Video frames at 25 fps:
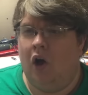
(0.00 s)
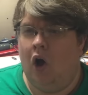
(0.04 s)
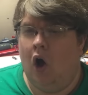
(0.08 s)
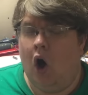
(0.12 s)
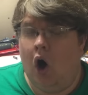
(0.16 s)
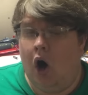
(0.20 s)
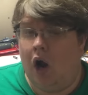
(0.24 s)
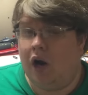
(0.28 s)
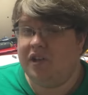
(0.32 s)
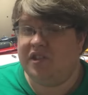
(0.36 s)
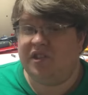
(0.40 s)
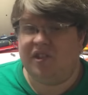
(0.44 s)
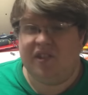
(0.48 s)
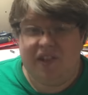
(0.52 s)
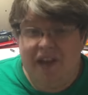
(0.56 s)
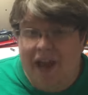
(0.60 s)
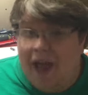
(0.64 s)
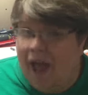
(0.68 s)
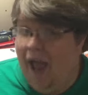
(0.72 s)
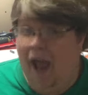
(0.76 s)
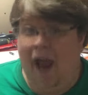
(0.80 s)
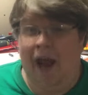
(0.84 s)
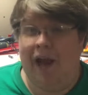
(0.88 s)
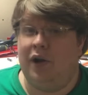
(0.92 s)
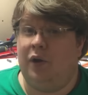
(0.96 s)
Honestly,
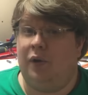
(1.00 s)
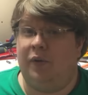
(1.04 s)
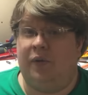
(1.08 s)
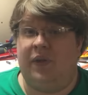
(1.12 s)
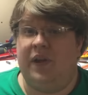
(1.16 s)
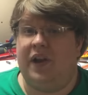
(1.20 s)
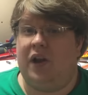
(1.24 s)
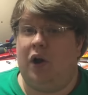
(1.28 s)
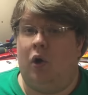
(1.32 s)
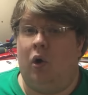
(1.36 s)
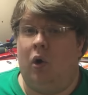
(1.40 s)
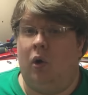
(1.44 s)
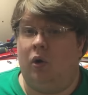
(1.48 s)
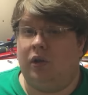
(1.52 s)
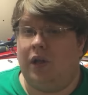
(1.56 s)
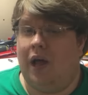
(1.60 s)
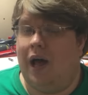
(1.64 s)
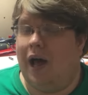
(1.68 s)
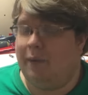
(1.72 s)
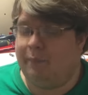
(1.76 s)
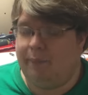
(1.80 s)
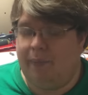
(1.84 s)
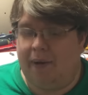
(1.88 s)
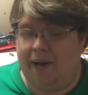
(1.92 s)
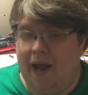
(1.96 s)
I don't think a whole
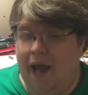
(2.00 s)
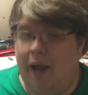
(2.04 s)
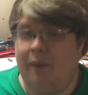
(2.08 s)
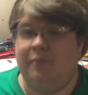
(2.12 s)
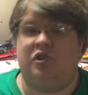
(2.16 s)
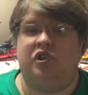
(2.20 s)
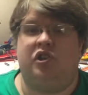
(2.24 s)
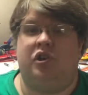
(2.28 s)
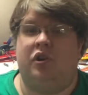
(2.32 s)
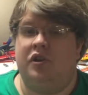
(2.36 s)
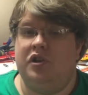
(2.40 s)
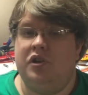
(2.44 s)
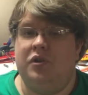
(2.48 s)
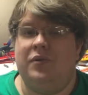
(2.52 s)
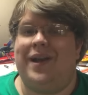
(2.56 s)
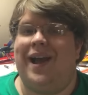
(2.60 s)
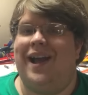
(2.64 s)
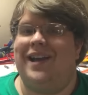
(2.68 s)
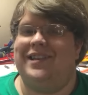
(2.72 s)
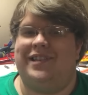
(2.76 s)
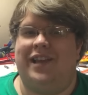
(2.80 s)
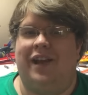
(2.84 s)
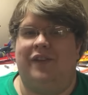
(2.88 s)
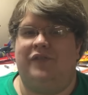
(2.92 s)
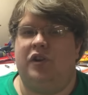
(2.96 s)
lot, but I'm sure you
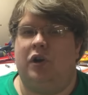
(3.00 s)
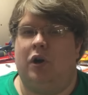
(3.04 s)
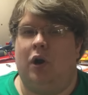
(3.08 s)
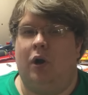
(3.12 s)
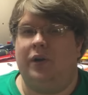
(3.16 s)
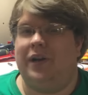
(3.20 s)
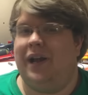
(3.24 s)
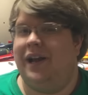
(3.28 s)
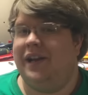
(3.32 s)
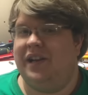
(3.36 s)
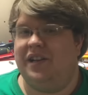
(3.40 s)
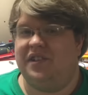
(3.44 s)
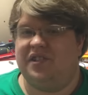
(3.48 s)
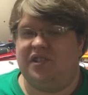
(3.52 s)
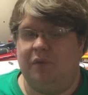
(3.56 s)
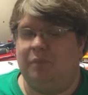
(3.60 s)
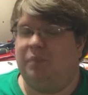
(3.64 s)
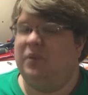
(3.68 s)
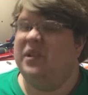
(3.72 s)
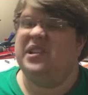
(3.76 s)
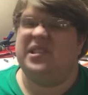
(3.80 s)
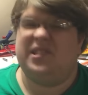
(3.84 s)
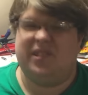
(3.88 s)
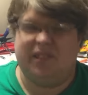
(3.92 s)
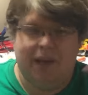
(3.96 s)
guys have your own ideas, so
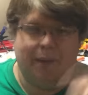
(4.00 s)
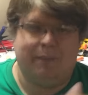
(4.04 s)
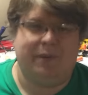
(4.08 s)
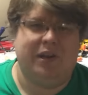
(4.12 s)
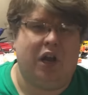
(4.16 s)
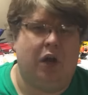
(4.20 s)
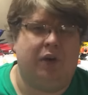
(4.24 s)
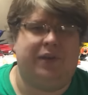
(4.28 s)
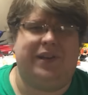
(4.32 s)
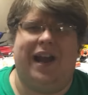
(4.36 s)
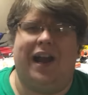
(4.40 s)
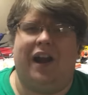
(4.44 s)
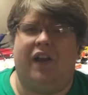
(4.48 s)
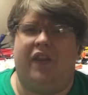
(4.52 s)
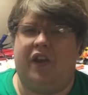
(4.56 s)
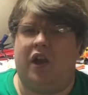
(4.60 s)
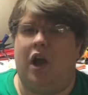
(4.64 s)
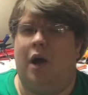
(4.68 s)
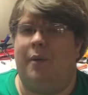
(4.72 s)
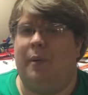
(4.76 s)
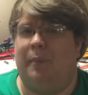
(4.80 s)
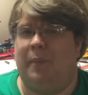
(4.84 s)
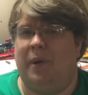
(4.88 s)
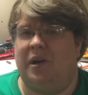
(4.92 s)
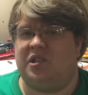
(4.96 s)
please let me know down in the
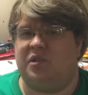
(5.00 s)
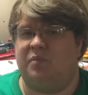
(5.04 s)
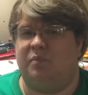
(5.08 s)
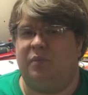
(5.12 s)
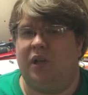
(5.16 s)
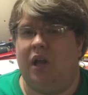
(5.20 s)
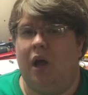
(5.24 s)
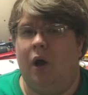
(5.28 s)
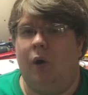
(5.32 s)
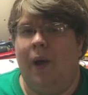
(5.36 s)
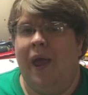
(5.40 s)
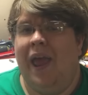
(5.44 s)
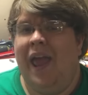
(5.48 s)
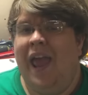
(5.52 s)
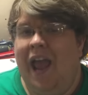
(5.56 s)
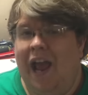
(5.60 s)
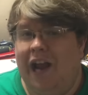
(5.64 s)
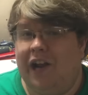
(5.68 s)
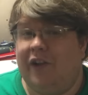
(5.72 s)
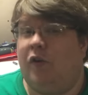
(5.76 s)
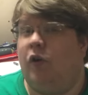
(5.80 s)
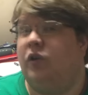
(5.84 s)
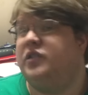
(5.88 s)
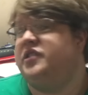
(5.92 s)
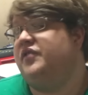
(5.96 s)
comment box below.
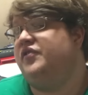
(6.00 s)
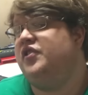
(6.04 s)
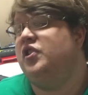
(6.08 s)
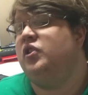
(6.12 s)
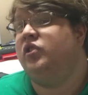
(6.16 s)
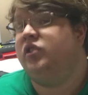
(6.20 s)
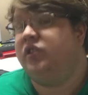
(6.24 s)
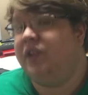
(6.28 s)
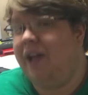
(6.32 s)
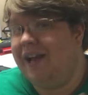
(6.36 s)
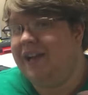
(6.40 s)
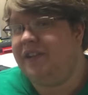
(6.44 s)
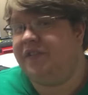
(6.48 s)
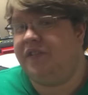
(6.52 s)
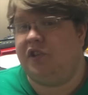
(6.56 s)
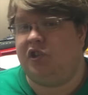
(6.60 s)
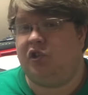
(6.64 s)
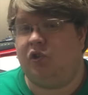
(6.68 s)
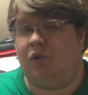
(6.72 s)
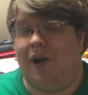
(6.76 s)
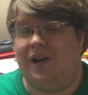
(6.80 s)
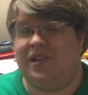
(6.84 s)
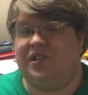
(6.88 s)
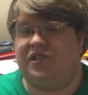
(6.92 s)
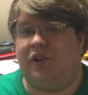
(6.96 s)
And of course, if you like the
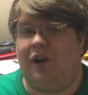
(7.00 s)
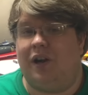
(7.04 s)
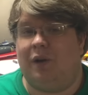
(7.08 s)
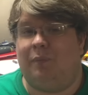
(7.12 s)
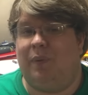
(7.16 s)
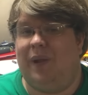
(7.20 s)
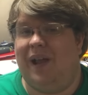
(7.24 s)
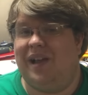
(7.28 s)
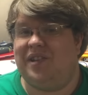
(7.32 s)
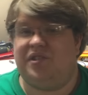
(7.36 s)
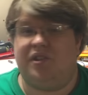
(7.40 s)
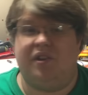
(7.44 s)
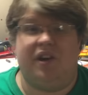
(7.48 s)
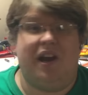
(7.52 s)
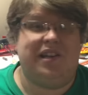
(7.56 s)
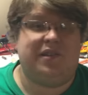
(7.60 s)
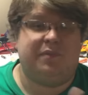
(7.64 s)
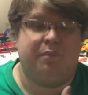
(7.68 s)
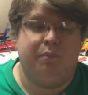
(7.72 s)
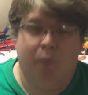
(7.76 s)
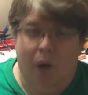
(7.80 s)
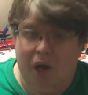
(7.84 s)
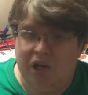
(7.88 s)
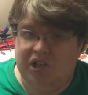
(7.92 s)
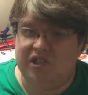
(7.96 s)
Tri-Strike Blaster
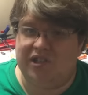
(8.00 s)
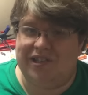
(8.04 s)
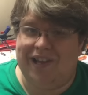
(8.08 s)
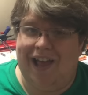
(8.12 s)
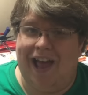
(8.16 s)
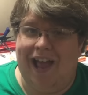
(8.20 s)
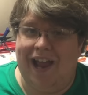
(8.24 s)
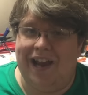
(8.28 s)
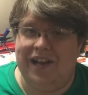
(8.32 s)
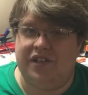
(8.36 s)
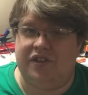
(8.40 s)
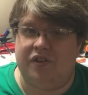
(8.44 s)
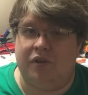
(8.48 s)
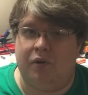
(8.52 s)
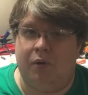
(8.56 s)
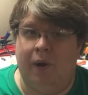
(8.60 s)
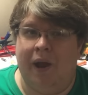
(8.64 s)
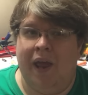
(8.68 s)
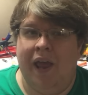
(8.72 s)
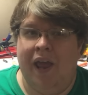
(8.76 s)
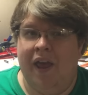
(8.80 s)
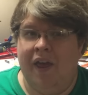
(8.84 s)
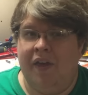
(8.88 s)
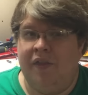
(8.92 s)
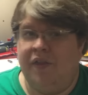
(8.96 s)
as much as I do,
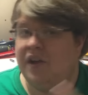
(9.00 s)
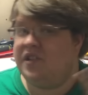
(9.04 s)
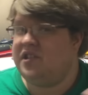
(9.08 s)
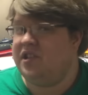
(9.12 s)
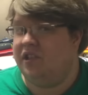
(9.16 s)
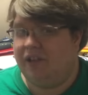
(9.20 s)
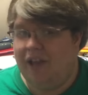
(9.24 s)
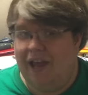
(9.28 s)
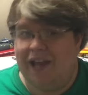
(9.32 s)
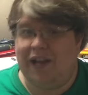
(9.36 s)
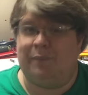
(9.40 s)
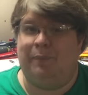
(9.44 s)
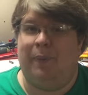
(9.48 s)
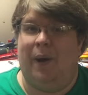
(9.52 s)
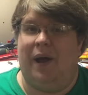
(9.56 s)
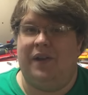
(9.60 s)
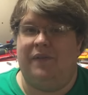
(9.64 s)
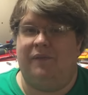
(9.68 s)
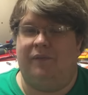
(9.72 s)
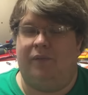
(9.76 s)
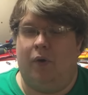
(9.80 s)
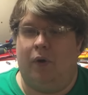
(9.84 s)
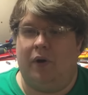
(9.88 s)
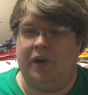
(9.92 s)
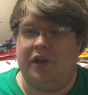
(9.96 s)
there's a like button
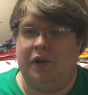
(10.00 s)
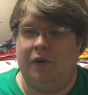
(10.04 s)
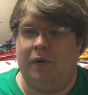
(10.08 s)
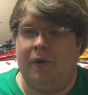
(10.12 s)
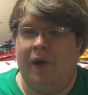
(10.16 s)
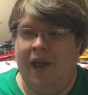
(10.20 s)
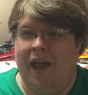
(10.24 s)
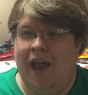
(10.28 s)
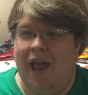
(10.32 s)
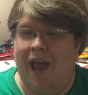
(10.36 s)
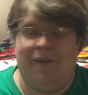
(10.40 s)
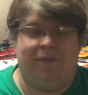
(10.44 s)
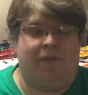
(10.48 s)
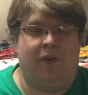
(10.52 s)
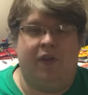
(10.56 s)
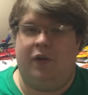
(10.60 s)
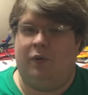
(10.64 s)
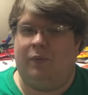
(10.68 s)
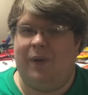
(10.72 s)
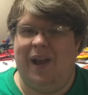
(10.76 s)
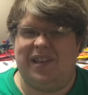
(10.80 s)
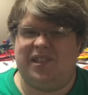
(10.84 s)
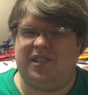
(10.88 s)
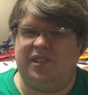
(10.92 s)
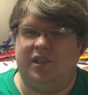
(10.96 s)
for you. And for the
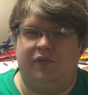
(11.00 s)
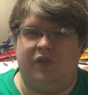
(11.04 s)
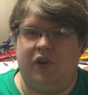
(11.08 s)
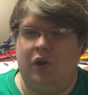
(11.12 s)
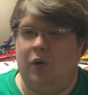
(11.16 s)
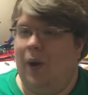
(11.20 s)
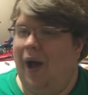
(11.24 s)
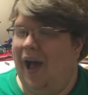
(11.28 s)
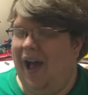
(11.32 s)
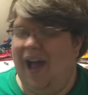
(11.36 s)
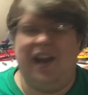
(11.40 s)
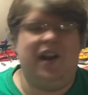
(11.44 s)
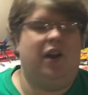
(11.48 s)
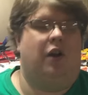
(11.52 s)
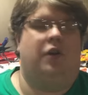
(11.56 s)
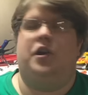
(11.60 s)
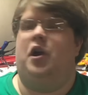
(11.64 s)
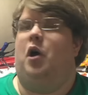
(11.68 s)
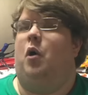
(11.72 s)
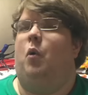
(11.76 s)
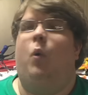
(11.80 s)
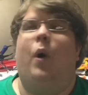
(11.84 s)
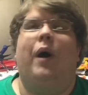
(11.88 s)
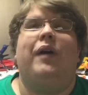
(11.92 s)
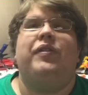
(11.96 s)
rest of you, I don't
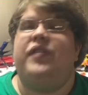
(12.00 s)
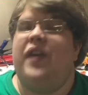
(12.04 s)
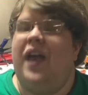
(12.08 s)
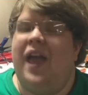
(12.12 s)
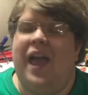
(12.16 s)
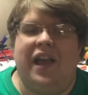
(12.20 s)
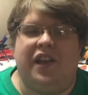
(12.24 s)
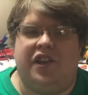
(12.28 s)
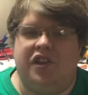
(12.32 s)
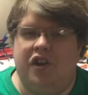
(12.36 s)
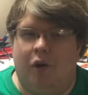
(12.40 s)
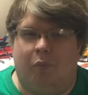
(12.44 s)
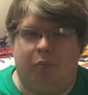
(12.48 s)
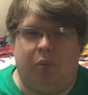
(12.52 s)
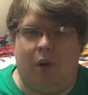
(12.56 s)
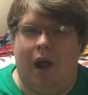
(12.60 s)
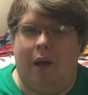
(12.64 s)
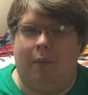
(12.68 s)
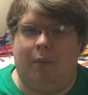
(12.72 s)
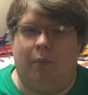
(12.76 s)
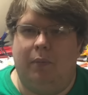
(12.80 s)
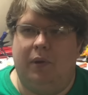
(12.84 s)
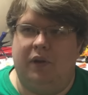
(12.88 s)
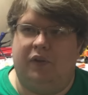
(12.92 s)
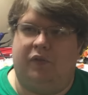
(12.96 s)
know what the heck your
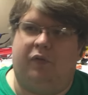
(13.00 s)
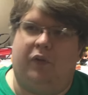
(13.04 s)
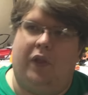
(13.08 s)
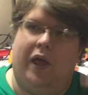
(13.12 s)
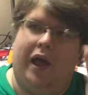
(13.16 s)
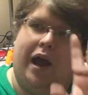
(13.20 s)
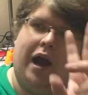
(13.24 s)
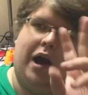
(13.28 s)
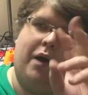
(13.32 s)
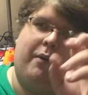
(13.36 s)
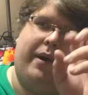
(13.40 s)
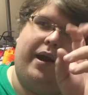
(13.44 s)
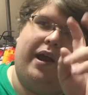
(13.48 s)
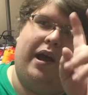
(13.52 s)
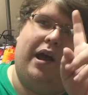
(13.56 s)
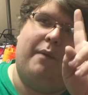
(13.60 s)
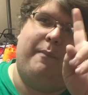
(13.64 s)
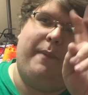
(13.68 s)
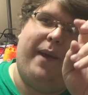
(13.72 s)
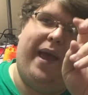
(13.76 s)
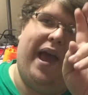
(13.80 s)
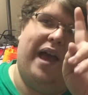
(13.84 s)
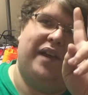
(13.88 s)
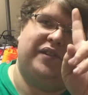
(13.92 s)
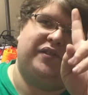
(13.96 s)
problem is, Flywheel
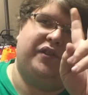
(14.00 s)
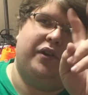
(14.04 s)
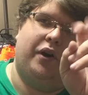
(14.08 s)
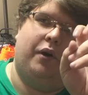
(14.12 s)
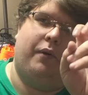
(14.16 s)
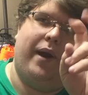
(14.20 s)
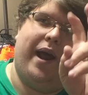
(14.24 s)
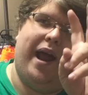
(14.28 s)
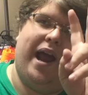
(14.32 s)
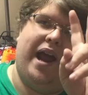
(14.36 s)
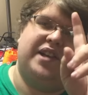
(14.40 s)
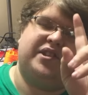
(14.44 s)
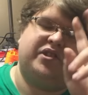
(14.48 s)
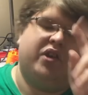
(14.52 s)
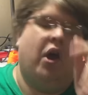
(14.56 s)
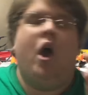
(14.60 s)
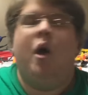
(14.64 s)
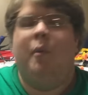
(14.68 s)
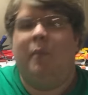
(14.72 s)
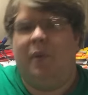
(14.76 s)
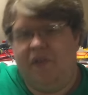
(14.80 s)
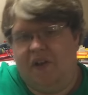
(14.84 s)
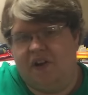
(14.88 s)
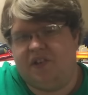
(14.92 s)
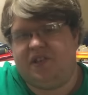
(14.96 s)
Master Race,
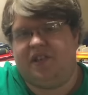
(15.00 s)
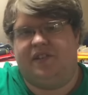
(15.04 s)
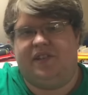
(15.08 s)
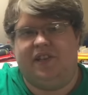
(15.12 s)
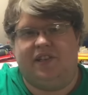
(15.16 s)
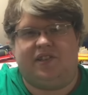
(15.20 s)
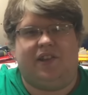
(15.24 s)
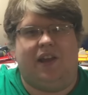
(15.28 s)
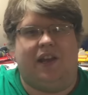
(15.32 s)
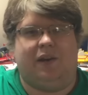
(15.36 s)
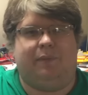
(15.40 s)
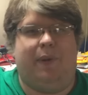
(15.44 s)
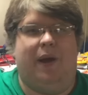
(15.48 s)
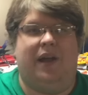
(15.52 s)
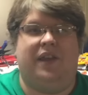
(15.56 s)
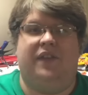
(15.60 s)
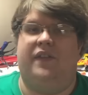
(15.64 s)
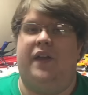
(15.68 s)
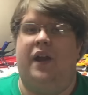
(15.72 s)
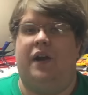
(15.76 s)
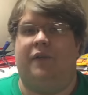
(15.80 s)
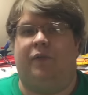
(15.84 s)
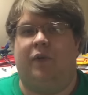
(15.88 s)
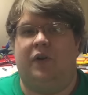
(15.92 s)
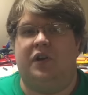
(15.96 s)
but there's a dislike button
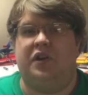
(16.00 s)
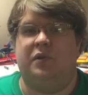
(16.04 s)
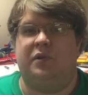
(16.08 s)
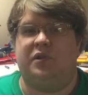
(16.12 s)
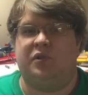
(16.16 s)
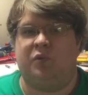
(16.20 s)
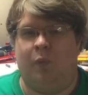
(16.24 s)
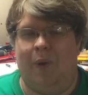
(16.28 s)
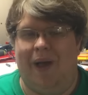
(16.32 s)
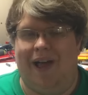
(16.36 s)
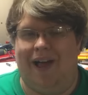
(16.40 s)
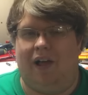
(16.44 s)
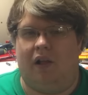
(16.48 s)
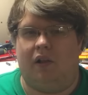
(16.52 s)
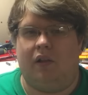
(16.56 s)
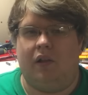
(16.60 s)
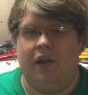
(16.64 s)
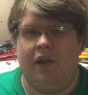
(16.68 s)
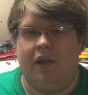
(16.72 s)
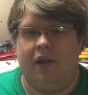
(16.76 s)
there for you as well.